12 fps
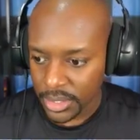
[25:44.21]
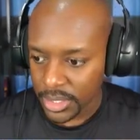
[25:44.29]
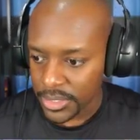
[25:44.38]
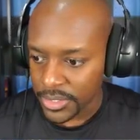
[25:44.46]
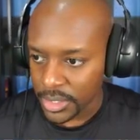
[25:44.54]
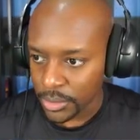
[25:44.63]

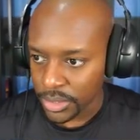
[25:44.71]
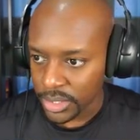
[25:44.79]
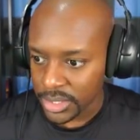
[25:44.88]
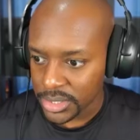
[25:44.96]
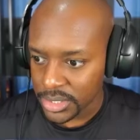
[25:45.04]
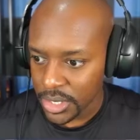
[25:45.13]
And then we're
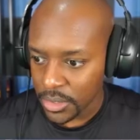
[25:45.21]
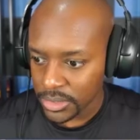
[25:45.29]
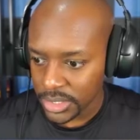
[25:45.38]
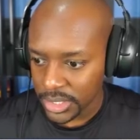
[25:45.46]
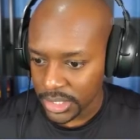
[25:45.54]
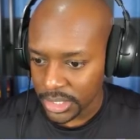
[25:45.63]
going to talk
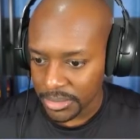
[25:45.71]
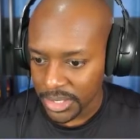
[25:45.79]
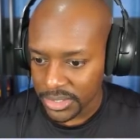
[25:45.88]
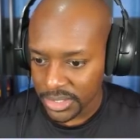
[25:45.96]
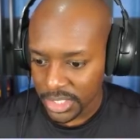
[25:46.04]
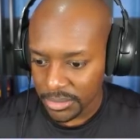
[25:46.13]
to him, and
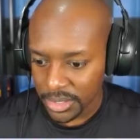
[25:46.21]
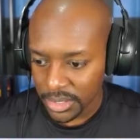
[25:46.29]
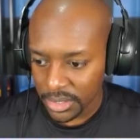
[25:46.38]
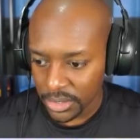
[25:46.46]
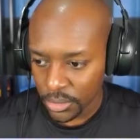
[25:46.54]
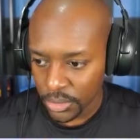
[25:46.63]
there's going to be a
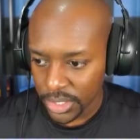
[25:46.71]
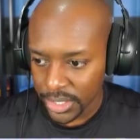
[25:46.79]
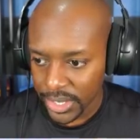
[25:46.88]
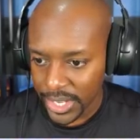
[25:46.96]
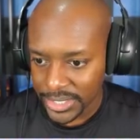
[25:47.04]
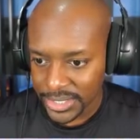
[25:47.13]
little
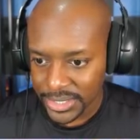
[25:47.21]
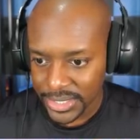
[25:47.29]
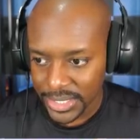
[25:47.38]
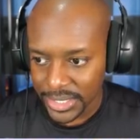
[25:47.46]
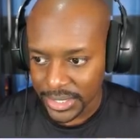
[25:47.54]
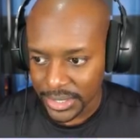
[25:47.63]

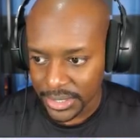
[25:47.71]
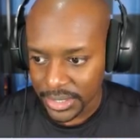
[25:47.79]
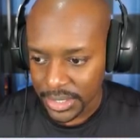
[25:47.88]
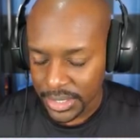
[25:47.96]
cutscene.